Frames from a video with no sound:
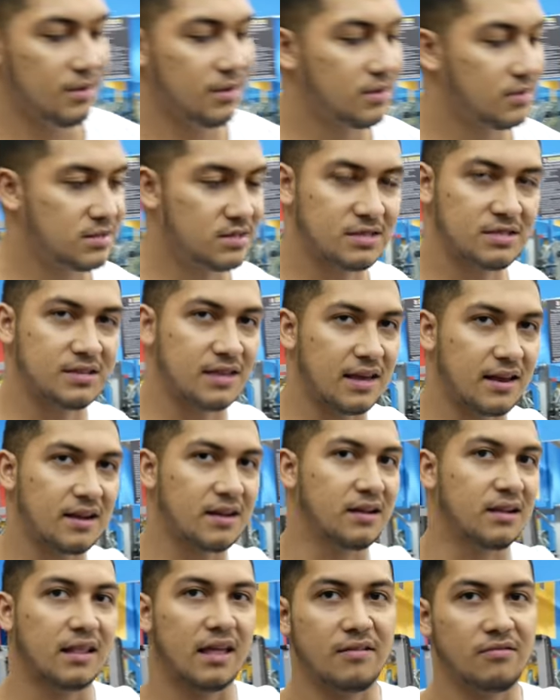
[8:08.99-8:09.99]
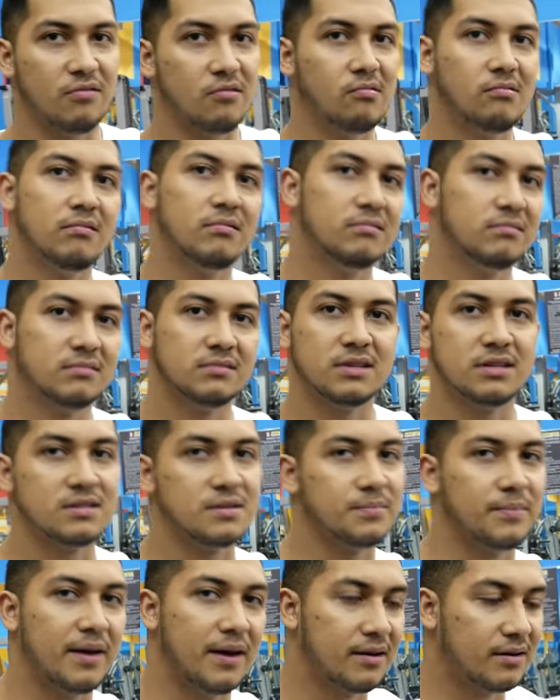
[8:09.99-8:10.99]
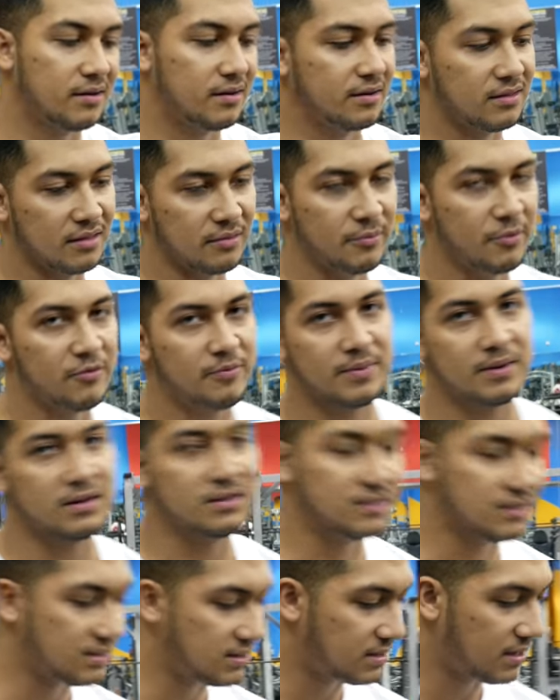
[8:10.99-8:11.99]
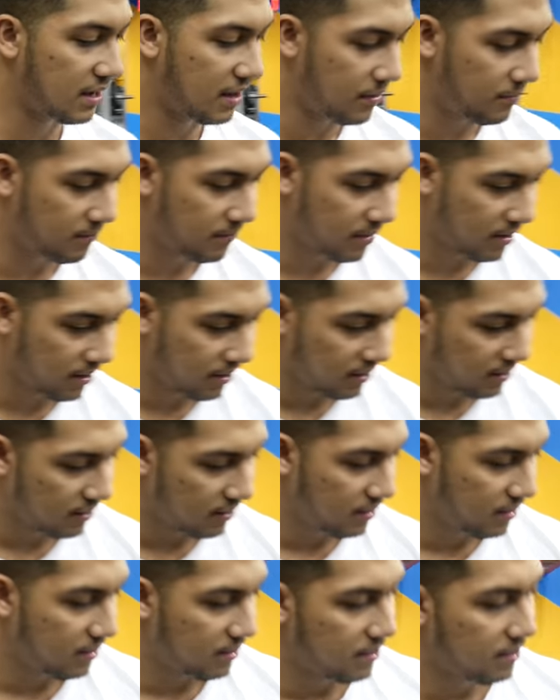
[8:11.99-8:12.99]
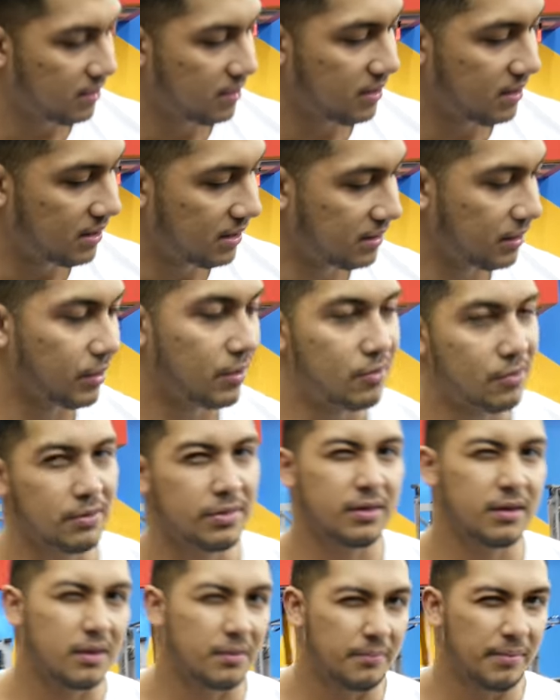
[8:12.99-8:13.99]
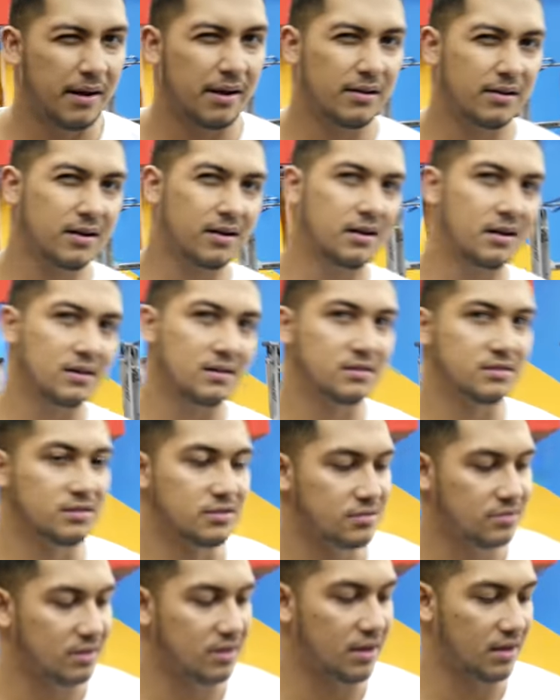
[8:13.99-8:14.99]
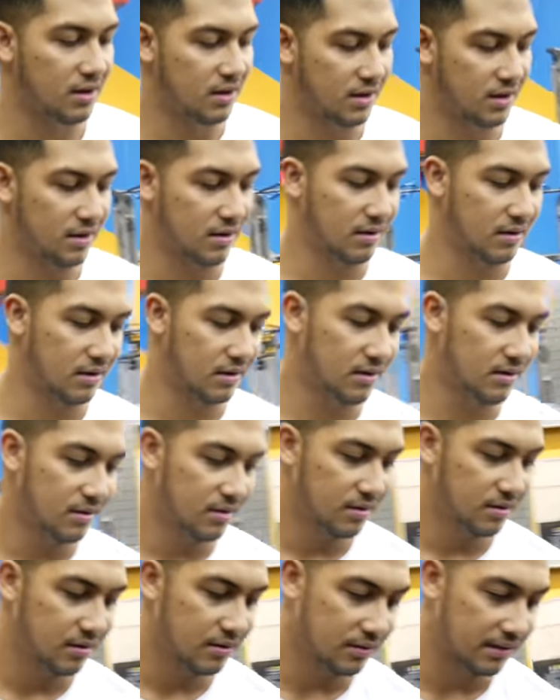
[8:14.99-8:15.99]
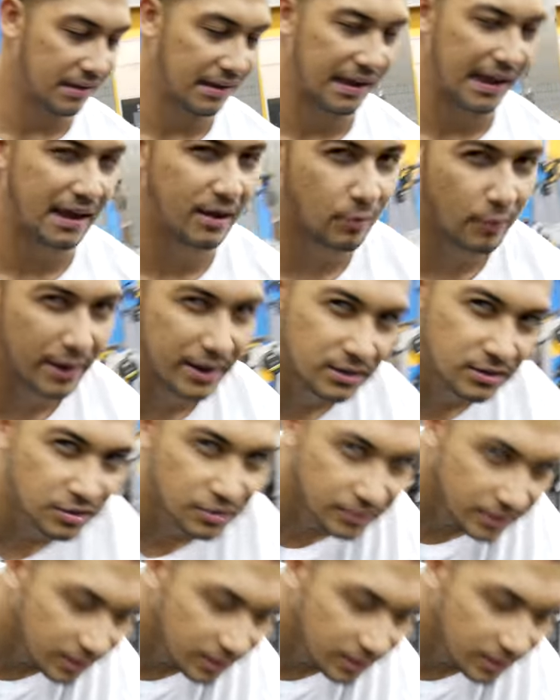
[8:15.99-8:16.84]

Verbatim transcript: you can just set it level, doesn't matter. The movement is the same. And the cool thing about it is you can like add weight to